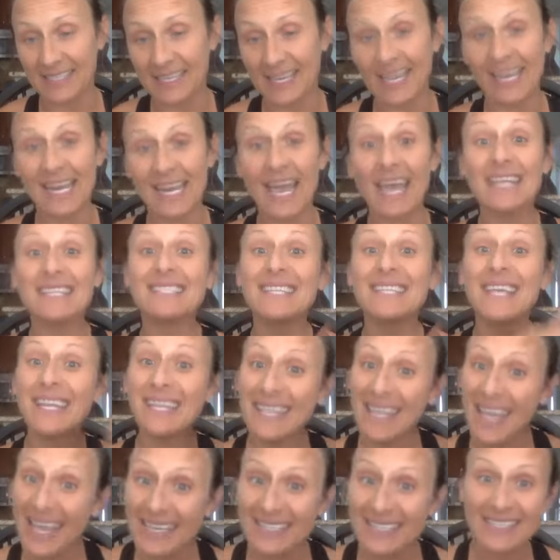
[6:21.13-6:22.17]
And I
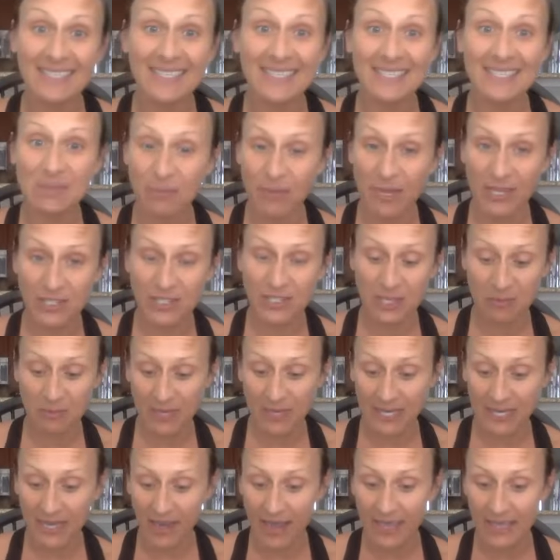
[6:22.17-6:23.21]
said yes to this mission
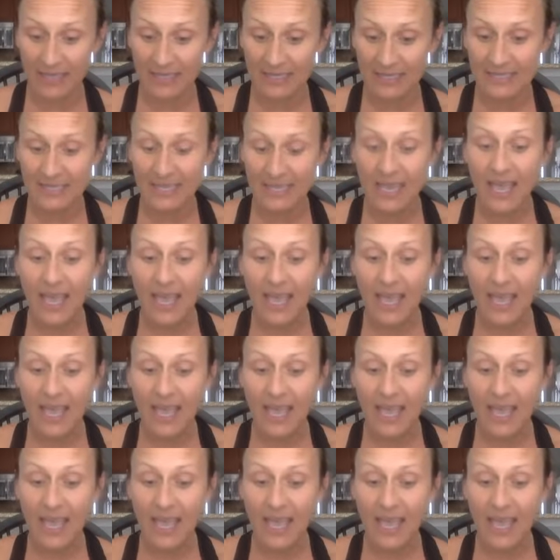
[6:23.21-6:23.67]
because